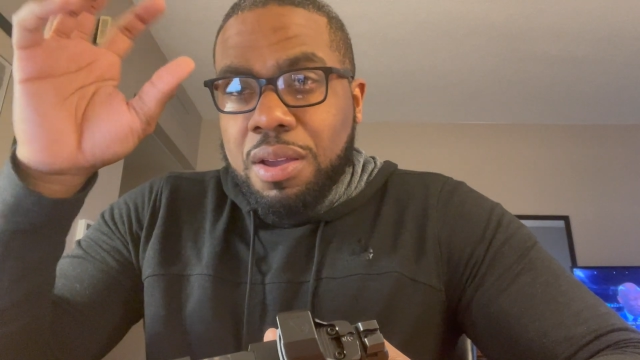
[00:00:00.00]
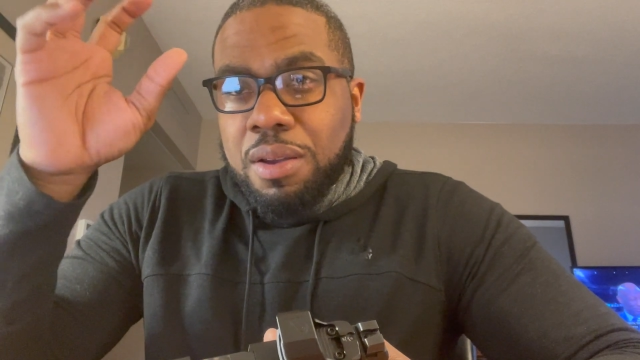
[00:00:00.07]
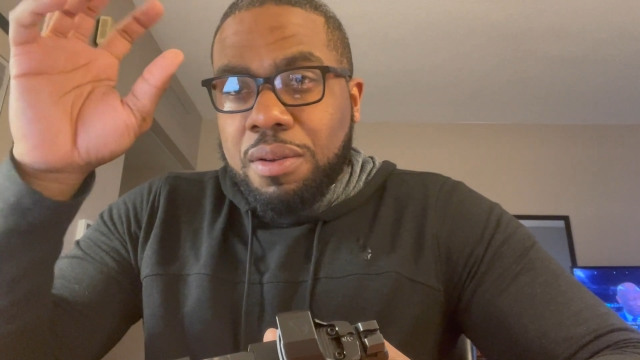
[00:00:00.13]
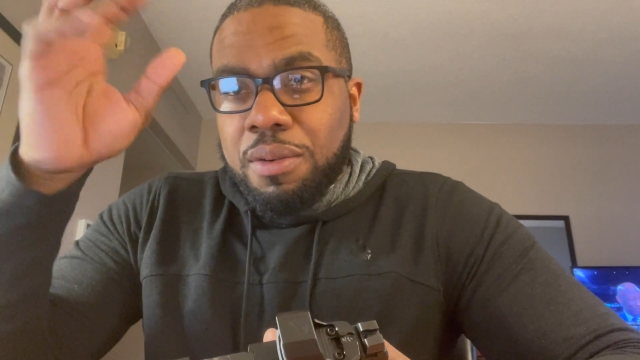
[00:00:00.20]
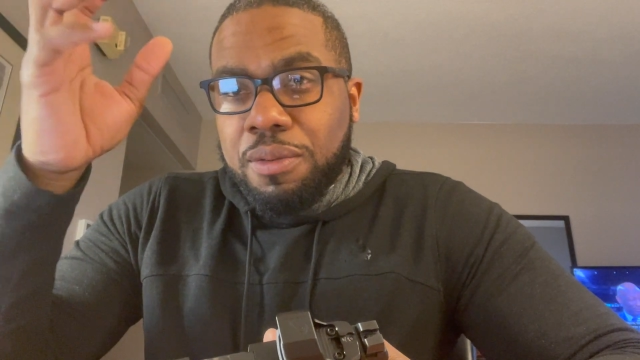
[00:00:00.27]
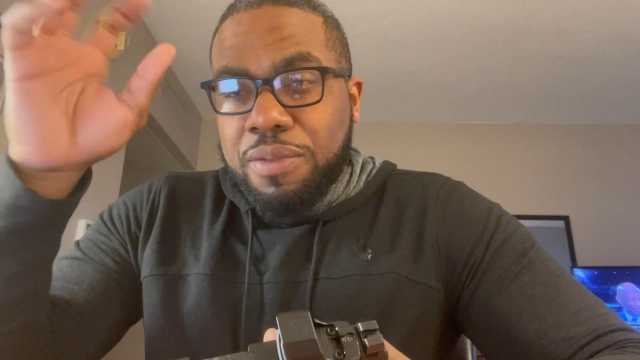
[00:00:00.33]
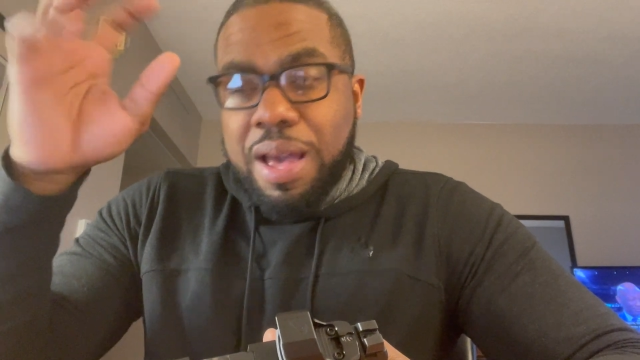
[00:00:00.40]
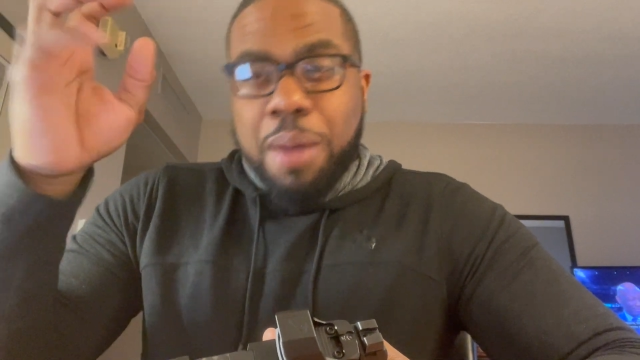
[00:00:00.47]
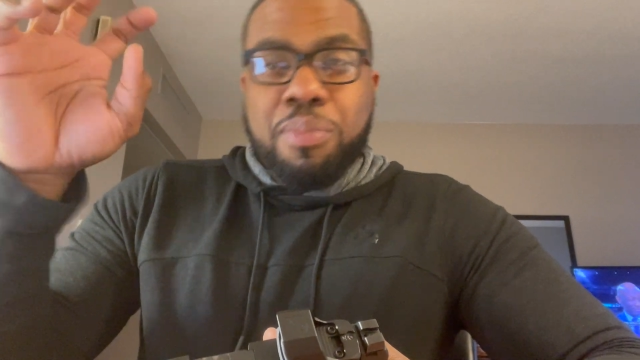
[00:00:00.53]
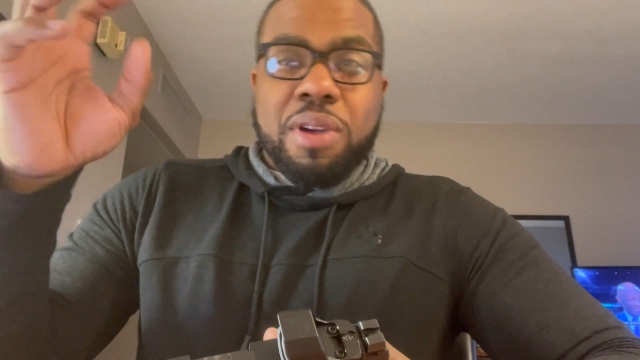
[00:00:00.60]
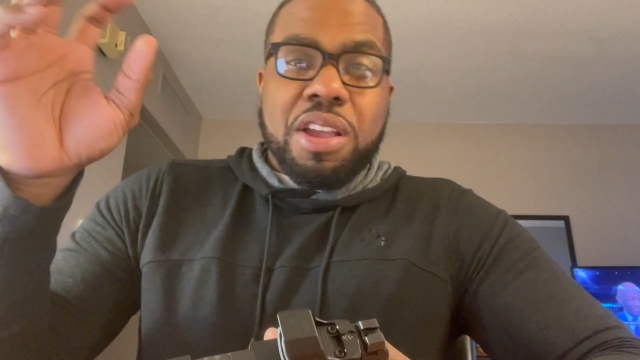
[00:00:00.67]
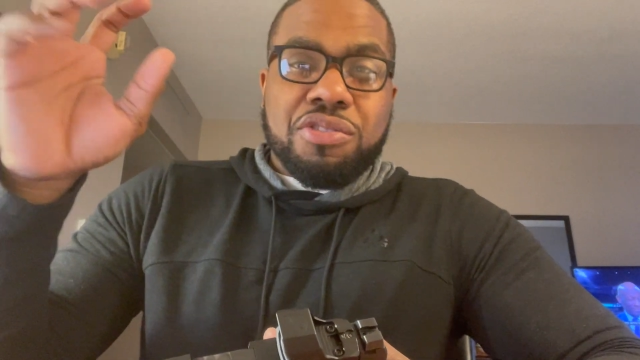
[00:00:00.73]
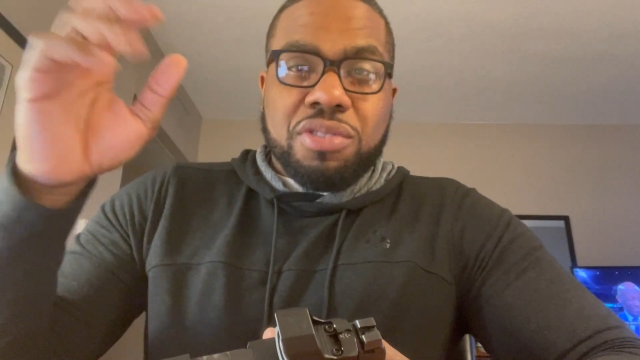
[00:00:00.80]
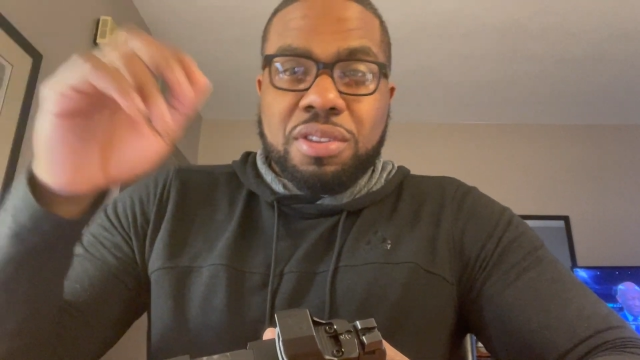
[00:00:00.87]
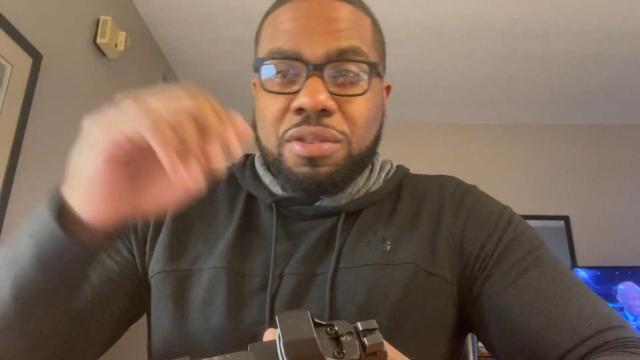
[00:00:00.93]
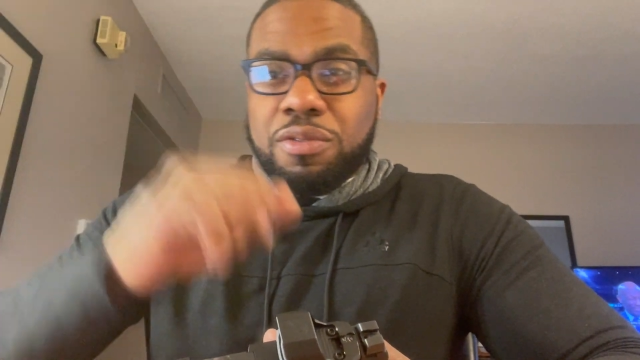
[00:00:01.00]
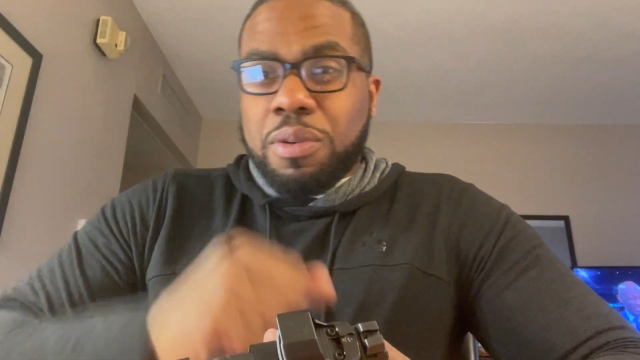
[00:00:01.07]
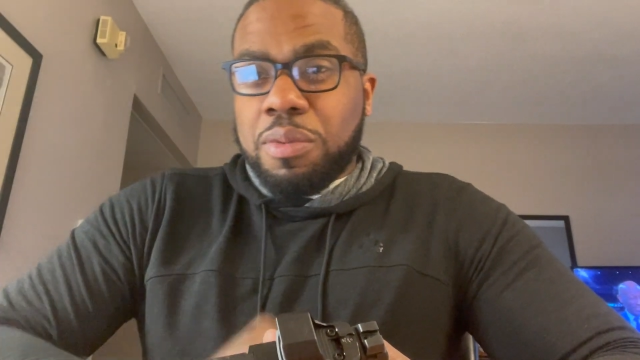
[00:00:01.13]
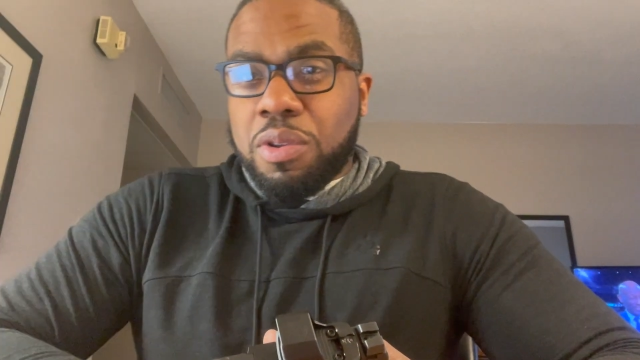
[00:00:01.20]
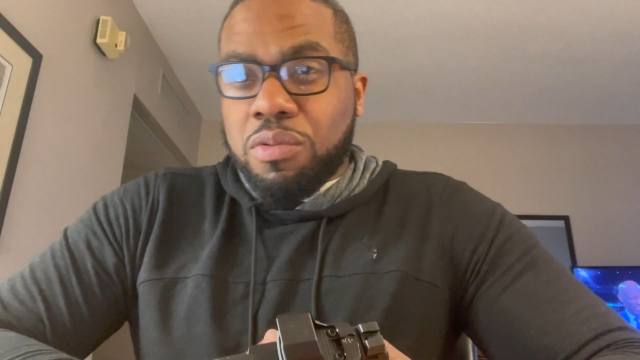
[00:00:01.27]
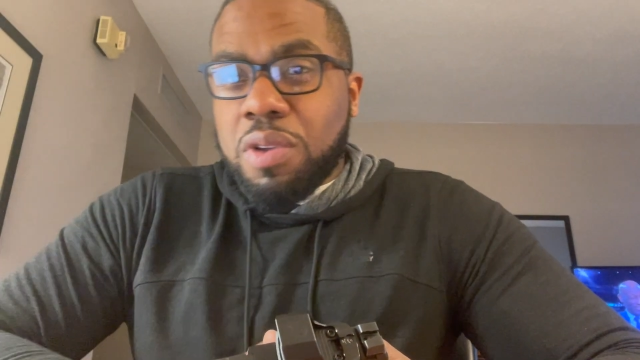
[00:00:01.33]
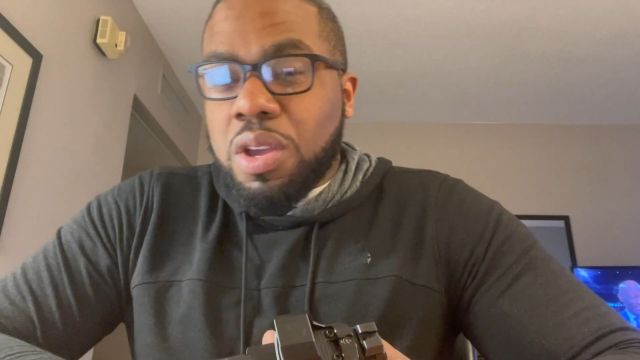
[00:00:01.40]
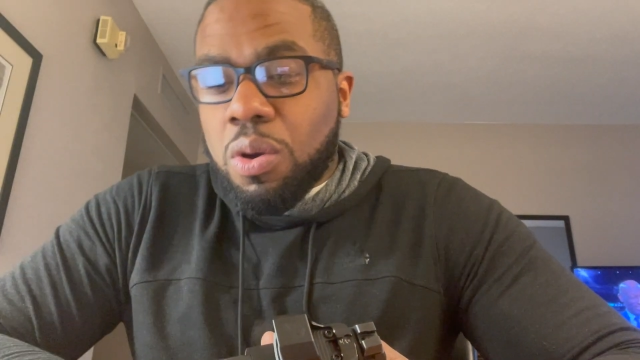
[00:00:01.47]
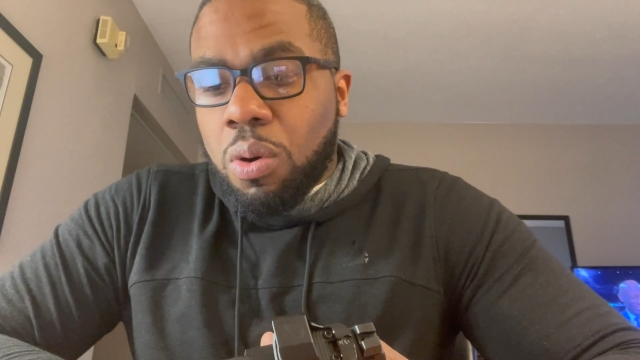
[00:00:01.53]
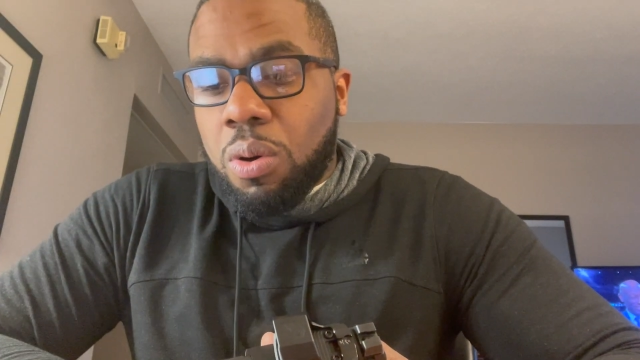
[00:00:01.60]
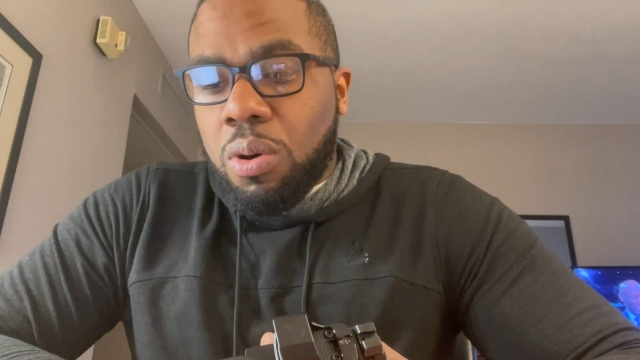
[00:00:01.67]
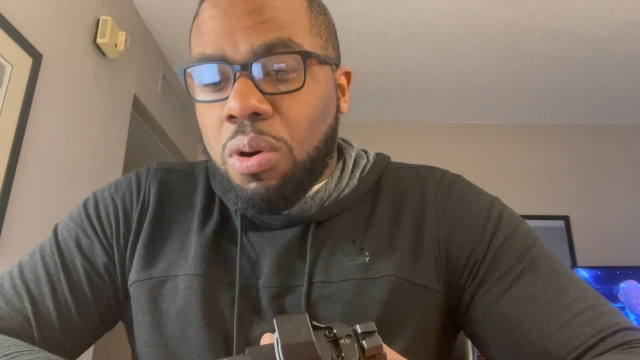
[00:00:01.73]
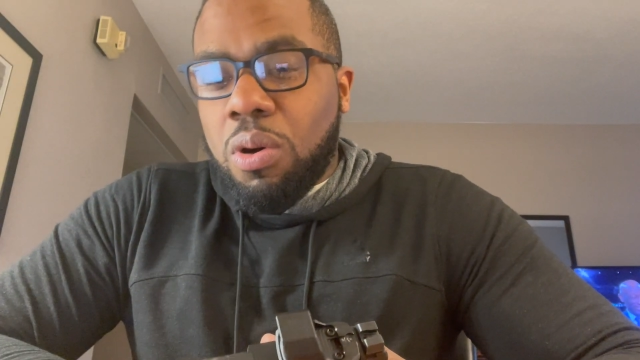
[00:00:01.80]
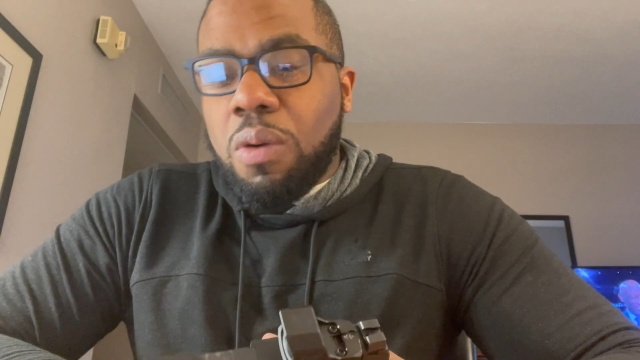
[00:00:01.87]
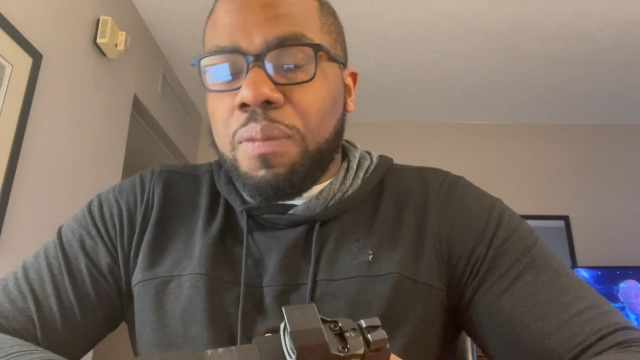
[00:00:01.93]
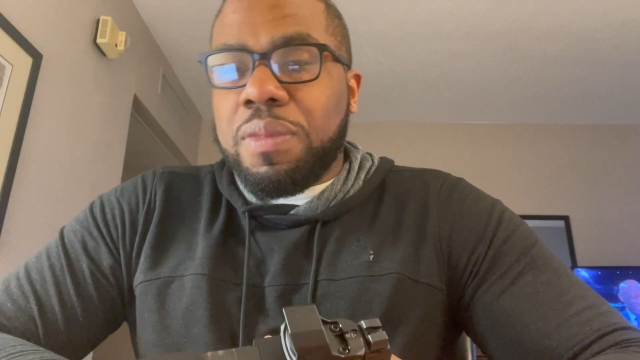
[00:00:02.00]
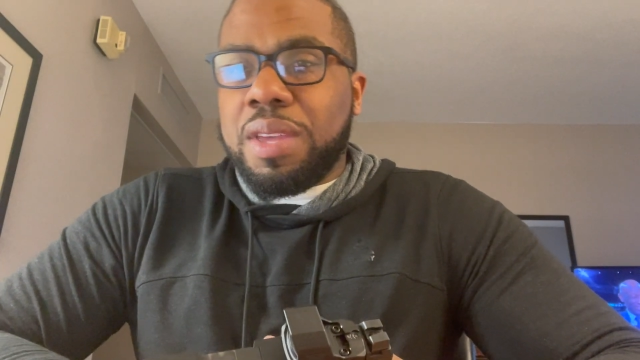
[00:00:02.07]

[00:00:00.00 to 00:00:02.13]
vibrations from the recoil,